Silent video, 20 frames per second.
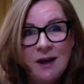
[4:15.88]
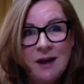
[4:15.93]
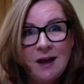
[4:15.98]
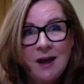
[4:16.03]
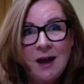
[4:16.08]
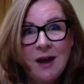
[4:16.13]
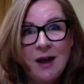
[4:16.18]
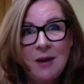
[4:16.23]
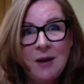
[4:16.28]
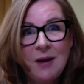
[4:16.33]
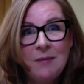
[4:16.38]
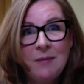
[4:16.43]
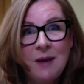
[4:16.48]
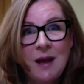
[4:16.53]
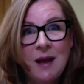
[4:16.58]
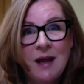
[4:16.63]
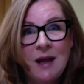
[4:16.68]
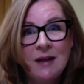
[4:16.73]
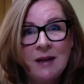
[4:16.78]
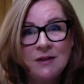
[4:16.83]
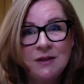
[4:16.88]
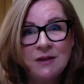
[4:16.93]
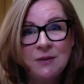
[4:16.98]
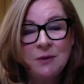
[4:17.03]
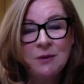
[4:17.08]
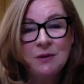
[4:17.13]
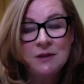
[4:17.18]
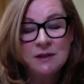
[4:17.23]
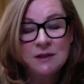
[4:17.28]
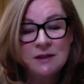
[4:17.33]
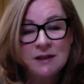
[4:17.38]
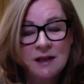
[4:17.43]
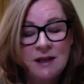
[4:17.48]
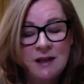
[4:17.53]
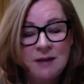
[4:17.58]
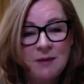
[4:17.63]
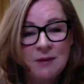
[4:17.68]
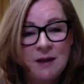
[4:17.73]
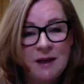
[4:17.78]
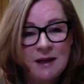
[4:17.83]
And she wanted to
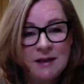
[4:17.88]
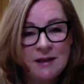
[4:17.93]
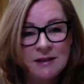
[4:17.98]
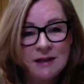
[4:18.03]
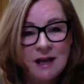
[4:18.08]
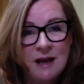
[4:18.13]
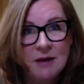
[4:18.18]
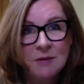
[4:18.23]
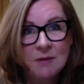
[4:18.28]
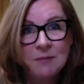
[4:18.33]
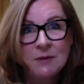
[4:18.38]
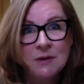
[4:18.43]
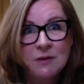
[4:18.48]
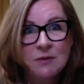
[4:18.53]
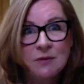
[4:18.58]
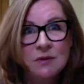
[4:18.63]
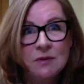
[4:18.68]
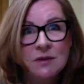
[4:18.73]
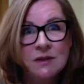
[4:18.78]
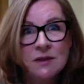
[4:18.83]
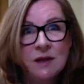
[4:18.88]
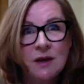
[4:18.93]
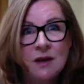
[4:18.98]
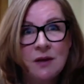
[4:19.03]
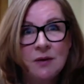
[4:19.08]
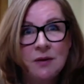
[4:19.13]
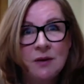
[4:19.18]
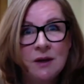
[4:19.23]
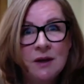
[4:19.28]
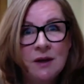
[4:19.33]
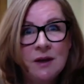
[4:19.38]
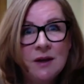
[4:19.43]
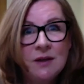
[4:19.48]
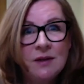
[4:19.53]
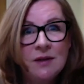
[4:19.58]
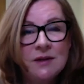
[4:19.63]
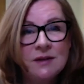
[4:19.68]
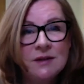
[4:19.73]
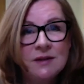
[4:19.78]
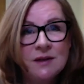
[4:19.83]
keep the heat out, but also
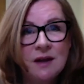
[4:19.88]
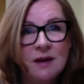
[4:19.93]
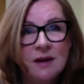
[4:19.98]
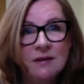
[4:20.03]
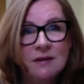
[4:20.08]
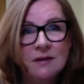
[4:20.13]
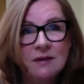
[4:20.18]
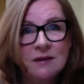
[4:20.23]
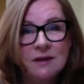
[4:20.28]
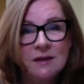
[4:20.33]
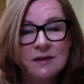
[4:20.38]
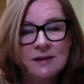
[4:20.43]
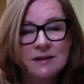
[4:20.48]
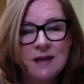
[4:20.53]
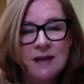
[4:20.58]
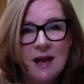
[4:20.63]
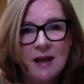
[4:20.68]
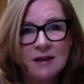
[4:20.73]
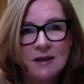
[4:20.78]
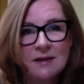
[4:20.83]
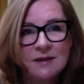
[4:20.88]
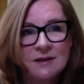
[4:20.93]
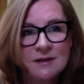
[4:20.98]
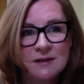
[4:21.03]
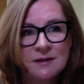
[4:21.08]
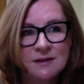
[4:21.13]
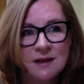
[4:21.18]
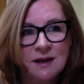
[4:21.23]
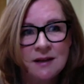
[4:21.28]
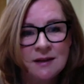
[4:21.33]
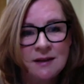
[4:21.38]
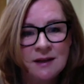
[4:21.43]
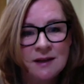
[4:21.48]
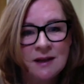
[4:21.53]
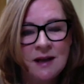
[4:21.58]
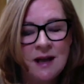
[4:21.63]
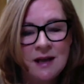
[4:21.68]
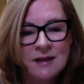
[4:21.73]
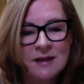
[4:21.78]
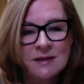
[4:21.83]
the sun sets and
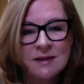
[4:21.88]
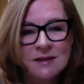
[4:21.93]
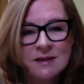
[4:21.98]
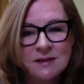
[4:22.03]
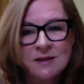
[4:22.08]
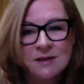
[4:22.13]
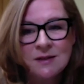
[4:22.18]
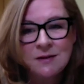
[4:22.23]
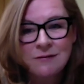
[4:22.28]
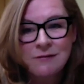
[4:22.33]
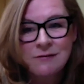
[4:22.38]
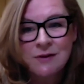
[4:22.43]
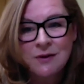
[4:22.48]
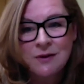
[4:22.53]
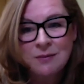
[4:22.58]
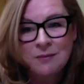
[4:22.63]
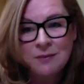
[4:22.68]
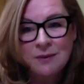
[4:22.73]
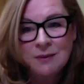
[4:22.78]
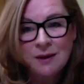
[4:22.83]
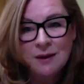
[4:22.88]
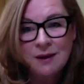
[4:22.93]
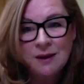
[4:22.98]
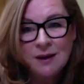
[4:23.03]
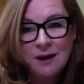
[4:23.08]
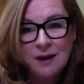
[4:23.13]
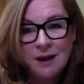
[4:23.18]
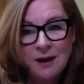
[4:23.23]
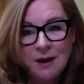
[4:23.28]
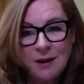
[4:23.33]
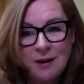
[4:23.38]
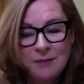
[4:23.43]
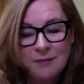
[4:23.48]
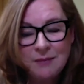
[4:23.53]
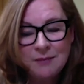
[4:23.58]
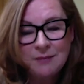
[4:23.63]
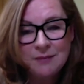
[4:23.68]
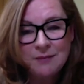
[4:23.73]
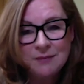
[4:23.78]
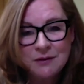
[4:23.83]
glares into the room
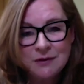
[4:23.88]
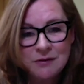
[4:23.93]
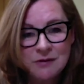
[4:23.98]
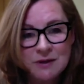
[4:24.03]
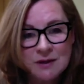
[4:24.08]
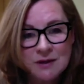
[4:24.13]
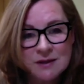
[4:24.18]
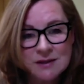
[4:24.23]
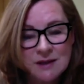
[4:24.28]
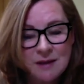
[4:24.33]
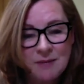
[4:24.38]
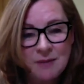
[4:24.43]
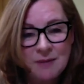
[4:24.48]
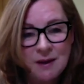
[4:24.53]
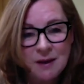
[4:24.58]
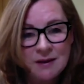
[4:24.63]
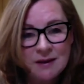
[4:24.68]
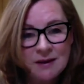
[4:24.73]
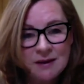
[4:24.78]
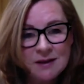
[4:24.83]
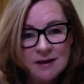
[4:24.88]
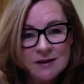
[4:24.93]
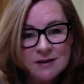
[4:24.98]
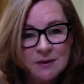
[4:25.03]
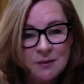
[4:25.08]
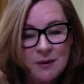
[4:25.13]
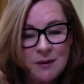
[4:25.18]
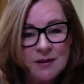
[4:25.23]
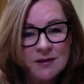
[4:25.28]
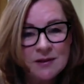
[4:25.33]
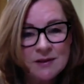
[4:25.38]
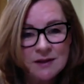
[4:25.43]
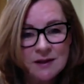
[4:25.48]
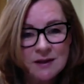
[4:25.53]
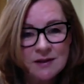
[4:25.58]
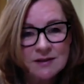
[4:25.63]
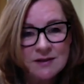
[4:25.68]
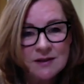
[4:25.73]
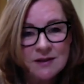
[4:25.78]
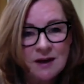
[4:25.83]
during the summer. So when the
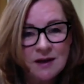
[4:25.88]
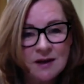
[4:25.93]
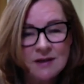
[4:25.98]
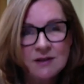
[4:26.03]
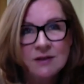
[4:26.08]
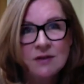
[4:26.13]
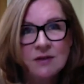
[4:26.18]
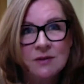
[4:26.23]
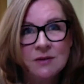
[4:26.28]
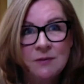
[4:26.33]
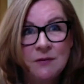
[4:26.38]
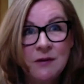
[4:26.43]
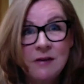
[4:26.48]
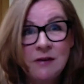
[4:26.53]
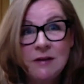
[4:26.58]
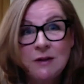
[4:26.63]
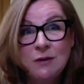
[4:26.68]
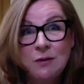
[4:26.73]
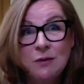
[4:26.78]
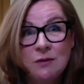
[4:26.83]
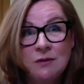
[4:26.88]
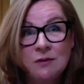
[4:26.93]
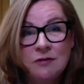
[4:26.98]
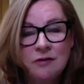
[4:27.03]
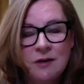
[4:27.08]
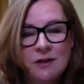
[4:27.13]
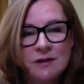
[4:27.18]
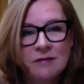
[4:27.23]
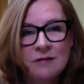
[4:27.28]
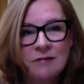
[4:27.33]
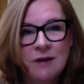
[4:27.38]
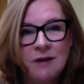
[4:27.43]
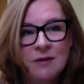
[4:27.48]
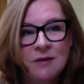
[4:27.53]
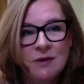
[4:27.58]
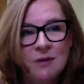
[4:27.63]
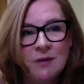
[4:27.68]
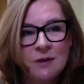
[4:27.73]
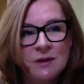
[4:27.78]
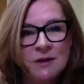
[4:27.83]
sun's high, she's got some very tall trees around
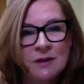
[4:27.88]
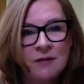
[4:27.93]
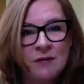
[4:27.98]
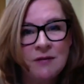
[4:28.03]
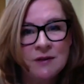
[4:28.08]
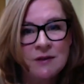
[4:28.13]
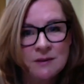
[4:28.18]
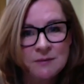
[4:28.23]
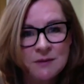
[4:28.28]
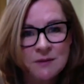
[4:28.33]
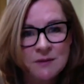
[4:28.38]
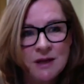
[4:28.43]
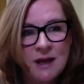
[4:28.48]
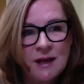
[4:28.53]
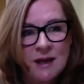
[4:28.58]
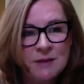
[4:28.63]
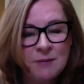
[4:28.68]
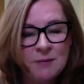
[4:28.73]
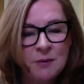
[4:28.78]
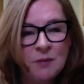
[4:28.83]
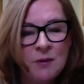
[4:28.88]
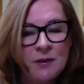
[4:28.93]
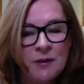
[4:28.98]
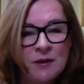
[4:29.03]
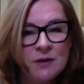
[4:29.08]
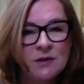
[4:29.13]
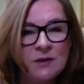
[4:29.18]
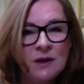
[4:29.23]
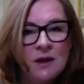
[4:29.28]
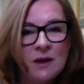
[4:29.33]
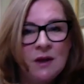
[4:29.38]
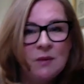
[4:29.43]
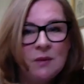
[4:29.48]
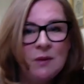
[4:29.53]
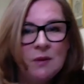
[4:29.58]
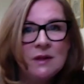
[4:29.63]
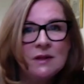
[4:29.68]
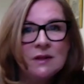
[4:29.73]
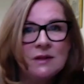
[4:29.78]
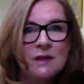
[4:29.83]
her, which give her some shade. But when
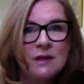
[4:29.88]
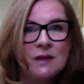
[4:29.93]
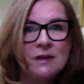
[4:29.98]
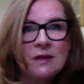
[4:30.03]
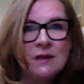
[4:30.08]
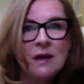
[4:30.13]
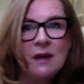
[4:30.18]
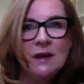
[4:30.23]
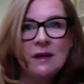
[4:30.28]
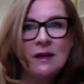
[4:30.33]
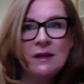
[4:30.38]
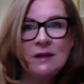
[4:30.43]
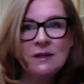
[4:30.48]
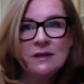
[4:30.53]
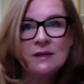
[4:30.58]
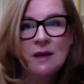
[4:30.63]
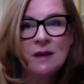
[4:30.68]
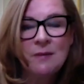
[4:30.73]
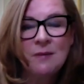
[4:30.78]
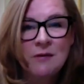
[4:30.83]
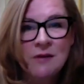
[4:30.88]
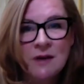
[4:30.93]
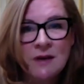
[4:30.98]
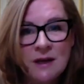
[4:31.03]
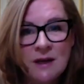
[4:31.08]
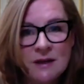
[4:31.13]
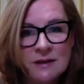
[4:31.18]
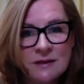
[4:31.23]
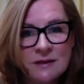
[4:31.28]
the sun's high in the summer, and